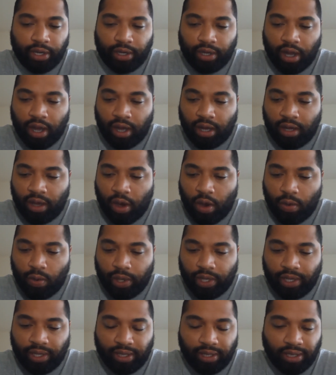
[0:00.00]

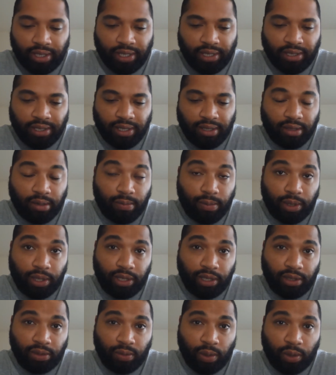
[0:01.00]
Cohen, he sent the
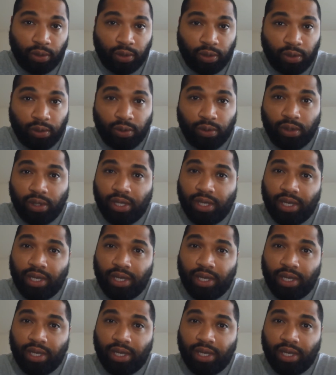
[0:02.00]
money as well too,